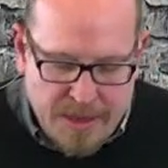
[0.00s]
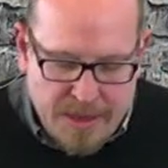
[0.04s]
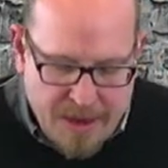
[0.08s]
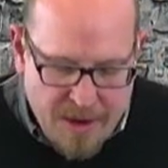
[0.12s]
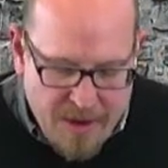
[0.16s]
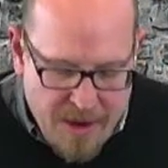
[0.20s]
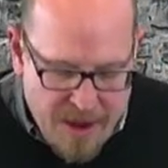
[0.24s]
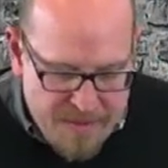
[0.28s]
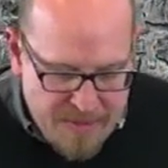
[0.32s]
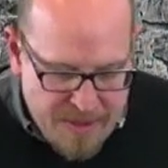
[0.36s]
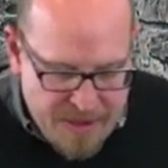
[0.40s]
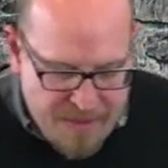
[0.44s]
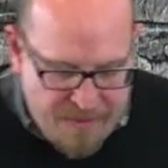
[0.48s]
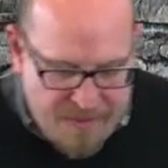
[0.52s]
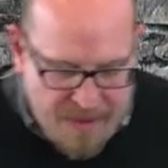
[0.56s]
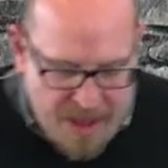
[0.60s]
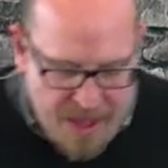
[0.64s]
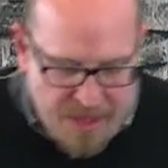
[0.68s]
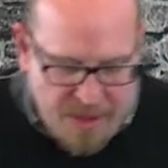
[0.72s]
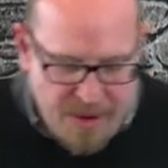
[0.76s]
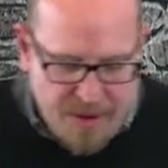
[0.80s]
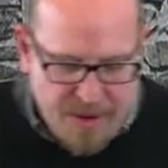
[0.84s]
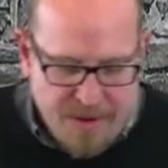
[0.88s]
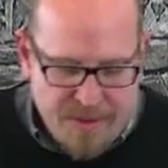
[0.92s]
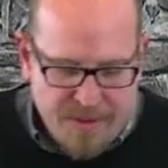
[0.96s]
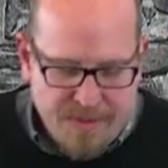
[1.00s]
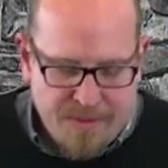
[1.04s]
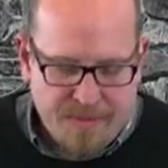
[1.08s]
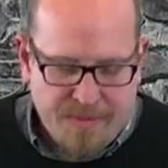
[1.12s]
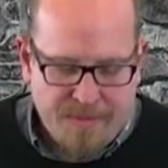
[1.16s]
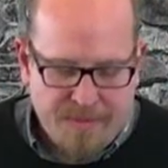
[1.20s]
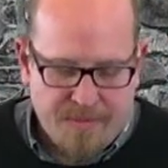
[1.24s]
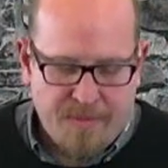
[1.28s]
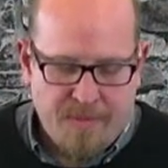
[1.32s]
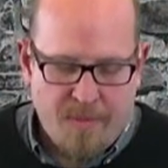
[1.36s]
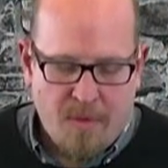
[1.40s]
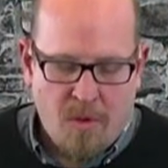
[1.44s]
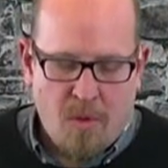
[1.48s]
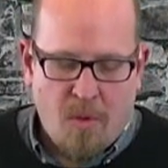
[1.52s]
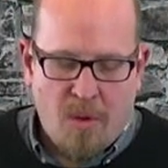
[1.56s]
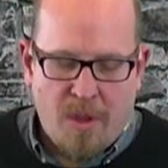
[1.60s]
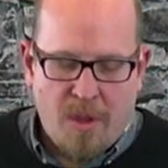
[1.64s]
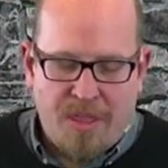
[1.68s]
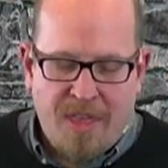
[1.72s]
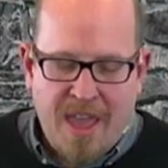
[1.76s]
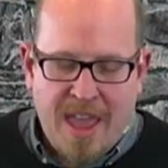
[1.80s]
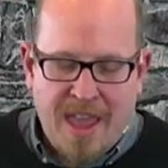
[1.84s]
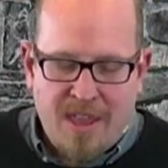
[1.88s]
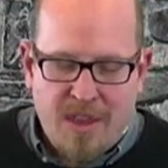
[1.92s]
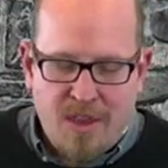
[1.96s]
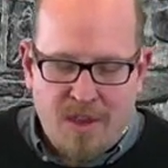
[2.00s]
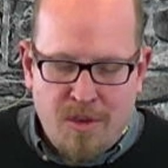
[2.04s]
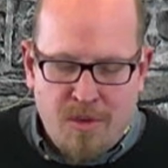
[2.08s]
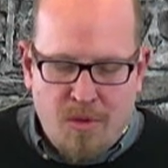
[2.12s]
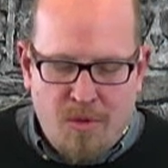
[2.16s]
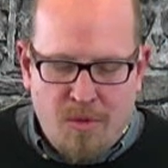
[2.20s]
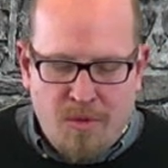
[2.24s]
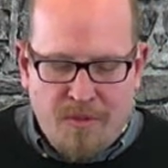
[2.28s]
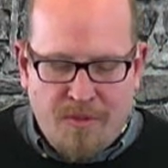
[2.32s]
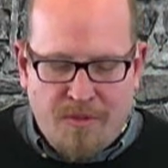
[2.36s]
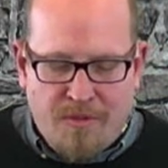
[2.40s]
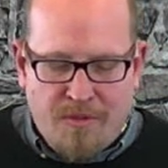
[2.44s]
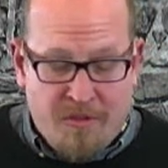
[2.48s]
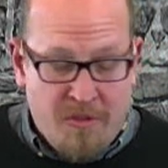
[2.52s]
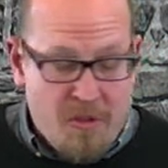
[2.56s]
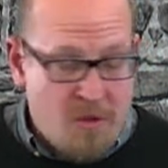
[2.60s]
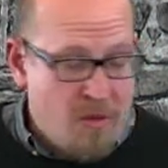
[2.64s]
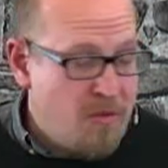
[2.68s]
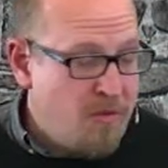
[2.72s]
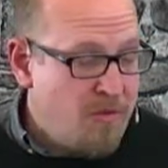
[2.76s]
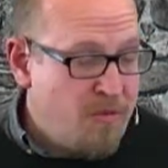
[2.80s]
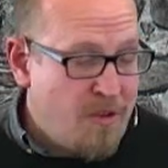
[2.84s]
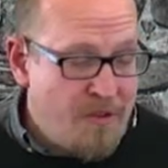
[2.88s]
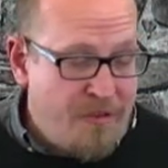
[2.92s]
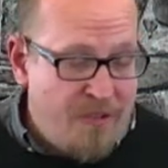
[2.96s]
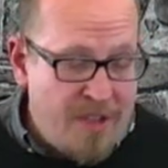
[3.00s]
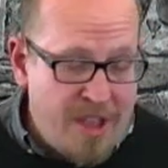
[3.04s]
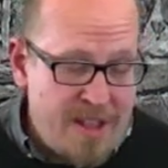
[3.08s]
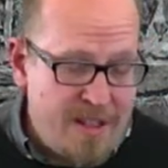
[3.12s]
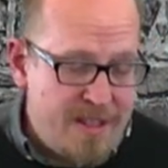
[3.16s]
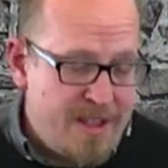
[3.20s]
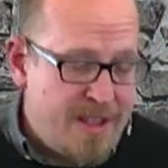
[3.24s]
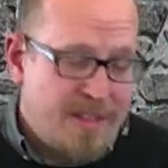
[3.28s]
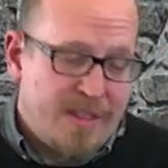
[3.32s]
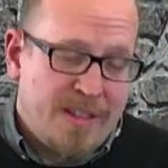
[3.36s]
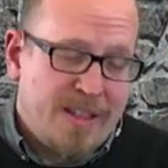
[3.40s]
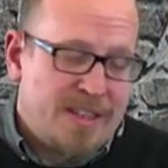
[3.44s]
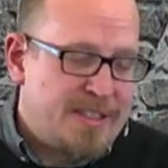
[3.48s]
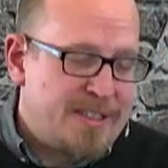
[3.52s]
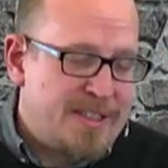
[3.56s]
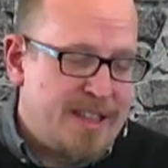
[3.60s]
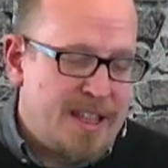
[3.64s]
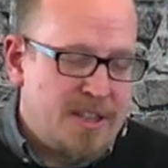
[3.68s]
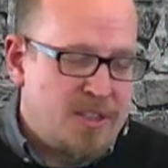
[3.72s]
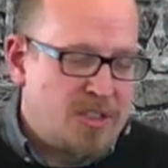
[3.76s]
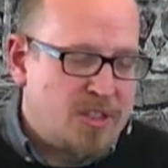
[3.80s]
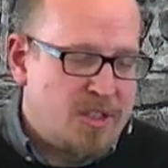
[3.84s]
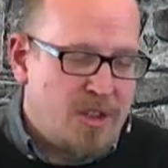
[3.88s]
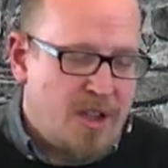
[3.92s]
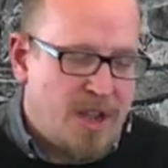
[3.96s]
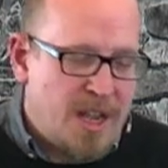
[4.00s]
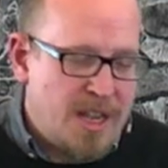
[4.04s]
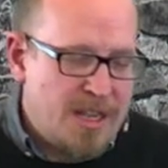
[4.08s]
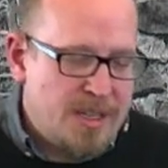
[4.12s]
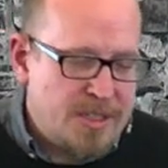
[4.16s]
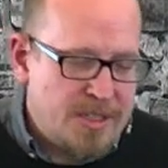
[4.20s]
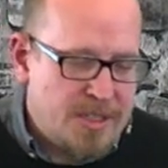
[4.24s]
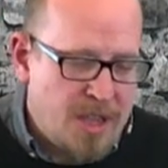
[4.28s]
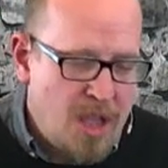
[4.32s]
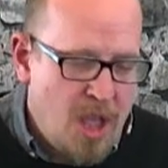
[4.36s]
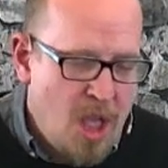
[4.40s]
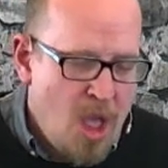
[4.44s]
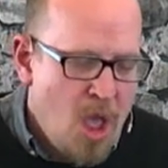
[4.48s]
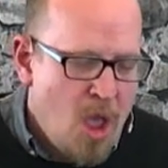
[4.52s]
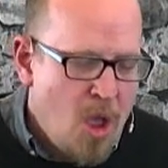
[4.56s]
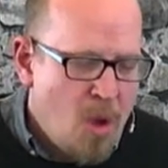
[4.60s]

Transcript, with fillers: Dear Heavenly Father, we thank you for revealing these things to us.